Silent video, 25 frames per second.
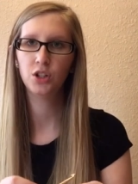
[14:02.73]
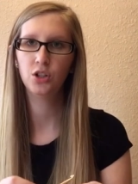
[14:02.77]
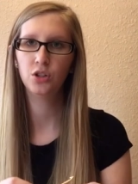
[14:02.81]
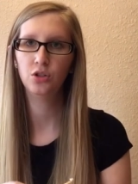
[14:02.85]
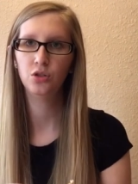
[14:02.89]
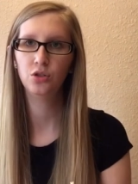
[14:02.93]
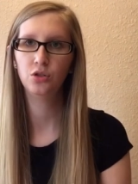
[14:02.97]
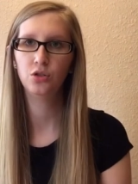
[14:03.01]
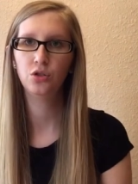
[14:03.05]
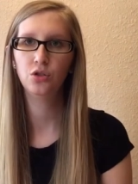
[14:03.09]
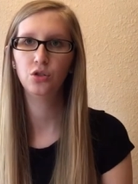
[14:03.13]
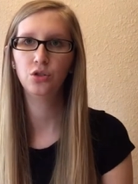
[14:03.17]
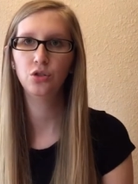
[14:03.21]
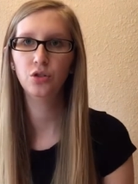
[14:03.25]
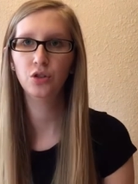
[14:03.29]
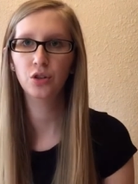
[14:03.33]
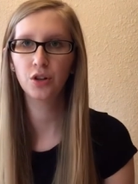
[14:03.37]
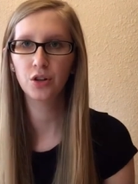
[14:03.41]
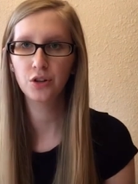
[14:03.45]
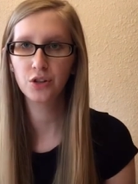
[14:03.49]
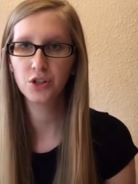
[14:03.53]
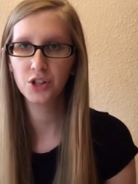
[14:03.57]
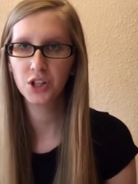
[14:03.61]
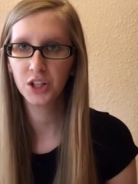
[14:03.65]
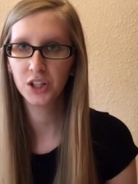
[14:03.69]
to do two
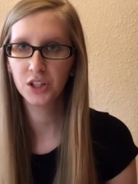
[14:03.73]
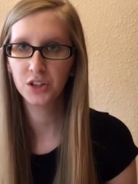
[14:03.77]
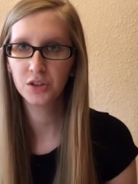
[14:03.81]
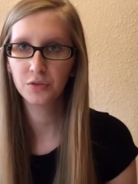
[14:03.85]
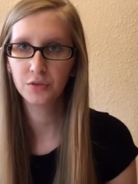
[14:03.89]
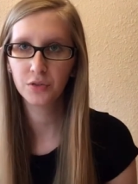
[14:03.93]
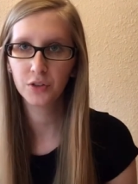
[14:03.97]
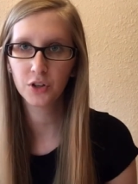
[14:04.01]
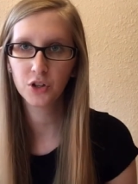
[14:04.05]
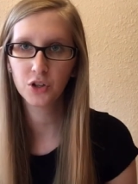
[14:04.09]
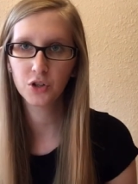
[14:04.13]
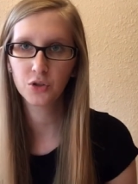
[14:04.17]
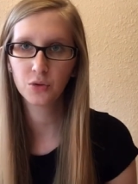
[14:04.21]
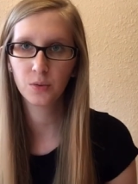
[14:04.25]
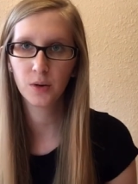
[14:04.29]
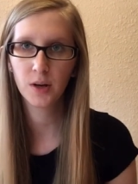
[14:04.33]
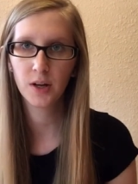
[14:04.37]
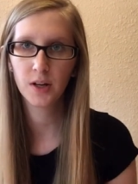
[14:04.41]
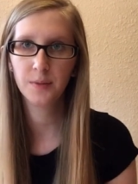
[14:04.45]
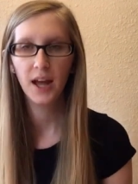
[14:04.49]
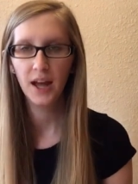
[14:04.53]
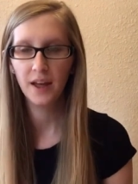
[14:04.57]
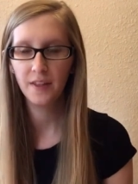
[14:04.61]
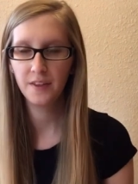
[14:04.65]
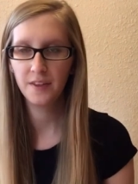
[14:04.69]
crochet in the first
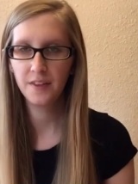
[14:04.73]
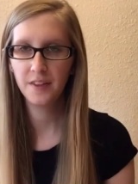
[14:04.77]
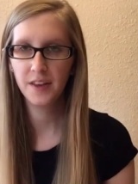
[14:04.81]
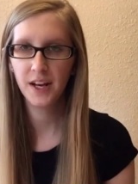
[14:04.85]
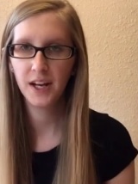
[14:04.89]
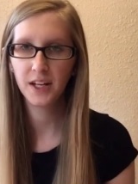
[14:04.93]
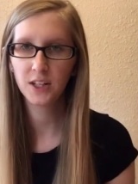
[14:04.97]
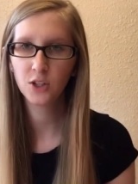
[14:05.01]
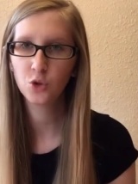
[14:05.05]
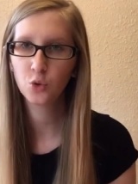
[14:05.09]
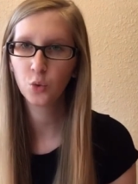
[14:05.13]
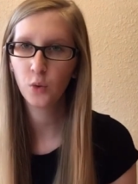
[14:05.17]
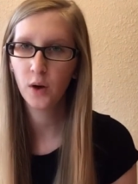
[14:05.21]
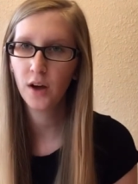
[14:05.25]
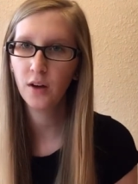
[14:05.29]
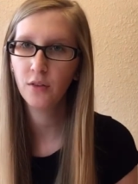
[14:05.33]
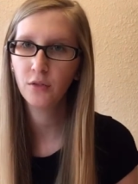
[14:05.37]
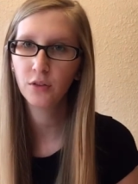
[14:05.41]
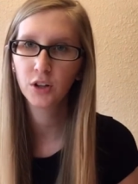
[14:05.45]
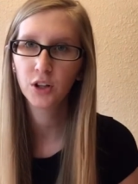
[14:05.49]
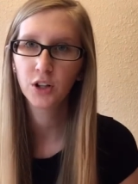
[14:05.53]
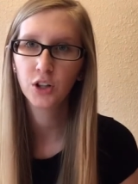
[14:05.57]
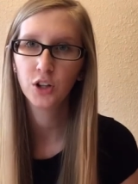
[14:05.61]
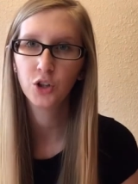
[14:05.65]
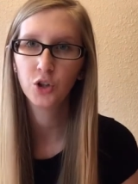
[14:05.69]
one, and then the next 12,
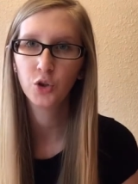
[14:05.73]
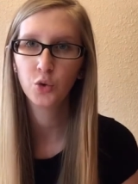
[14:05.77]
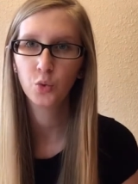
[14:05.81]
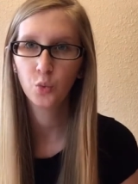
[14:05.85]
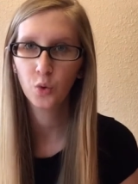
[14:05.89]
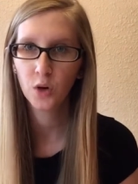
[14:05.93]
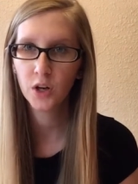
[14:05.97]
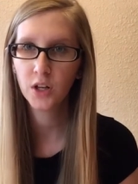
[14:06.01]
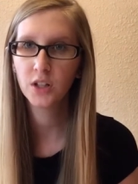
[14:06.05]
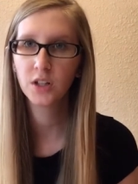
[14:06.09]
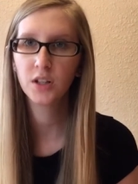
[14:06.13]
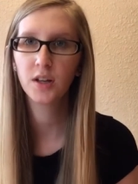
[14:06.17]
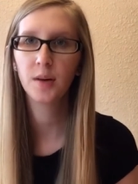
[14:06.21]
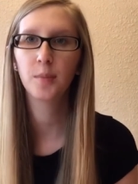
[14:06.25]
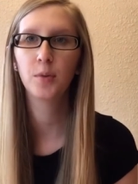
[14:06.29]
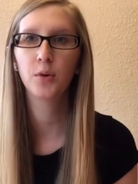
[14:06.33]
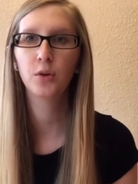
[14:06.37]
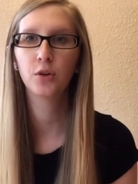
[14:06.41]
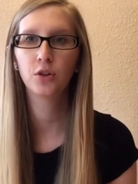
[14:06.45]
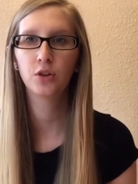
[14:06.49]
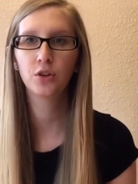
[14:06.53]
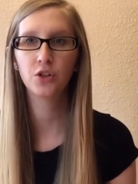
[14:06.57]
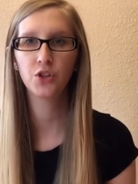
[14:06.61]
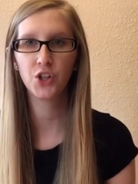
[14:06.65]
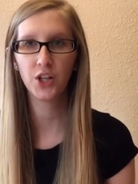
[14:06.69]
we're gonna do one double
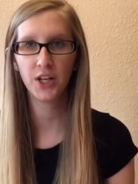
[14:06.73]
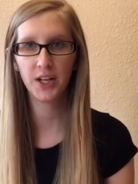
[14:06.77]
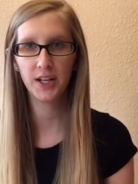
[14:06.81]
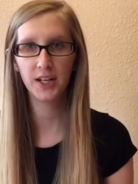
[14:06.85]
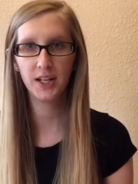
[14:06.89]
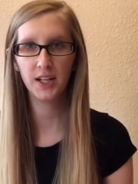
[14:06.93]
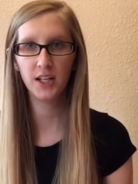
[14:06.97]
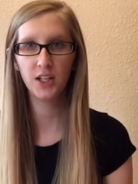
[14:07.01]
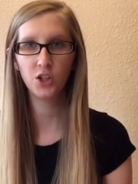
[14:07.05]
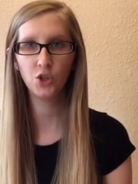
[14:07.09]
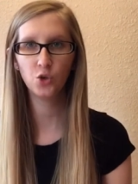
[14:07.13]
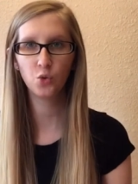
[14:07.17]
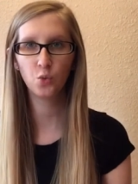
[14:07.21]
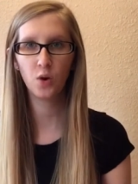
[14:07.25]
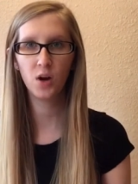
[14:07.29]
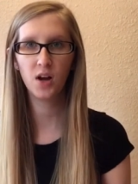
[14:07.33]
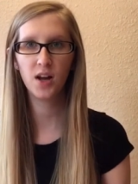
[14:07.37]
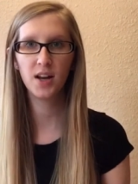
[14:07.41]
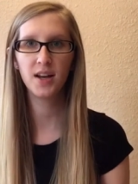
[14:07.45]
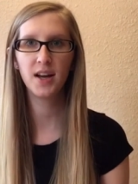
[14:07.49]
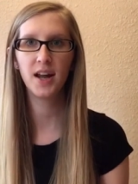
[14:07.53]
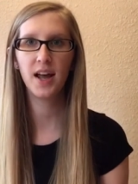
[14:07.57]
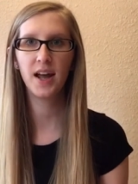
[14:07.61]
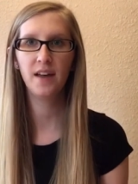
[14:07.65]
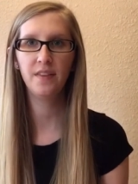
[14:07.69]
crochet in each
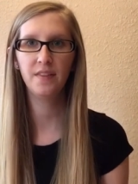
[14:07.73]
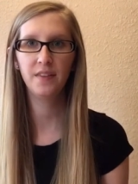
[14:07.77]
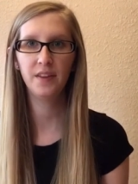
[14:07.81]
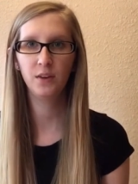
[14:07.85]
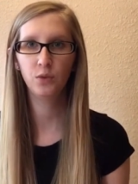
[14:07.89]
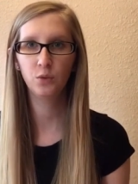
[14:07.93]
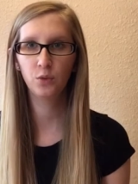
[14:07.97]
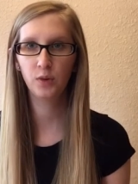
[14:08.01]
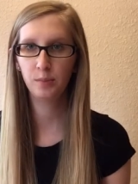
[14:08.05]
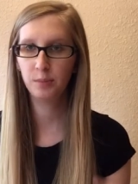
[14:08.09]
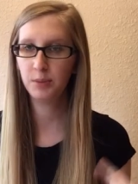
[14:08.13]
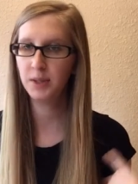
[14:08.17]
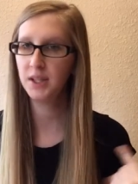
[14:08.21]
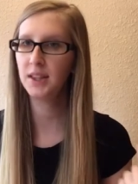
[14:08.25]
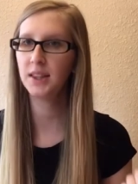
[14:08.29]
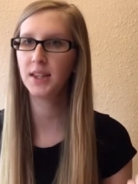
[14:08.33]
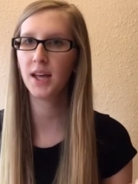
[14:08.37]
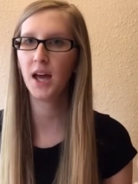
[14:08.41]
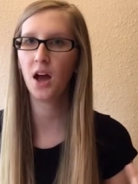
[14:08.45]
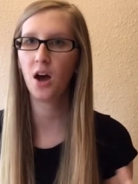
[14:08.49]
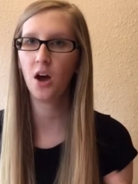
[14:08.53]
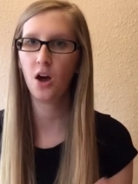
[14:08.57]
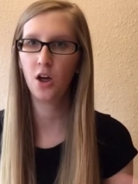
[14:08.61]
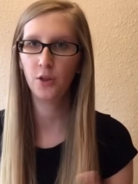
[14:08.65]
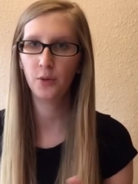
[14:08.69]
one, and then repeat
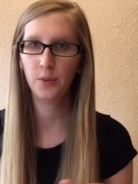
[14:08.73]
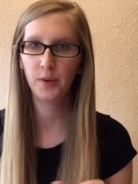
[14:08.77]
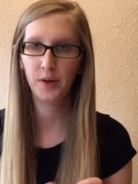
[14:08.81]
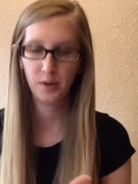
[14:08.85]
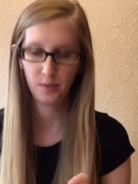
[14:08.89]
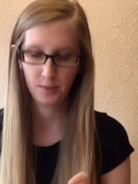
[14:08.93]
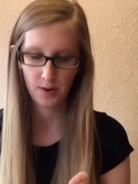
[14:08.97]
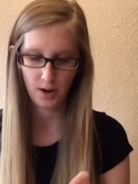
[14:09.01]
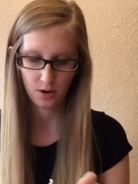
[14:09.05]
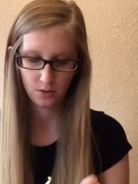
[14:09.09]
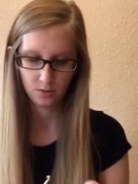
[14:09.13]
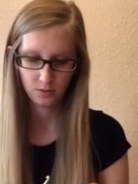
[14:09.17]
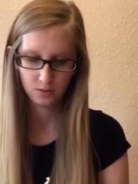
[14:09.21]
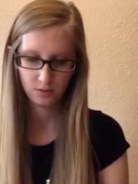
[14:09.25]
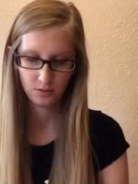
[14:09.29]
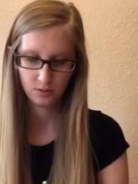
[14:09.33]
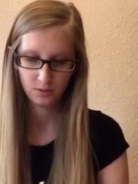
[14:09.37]
that all the way around.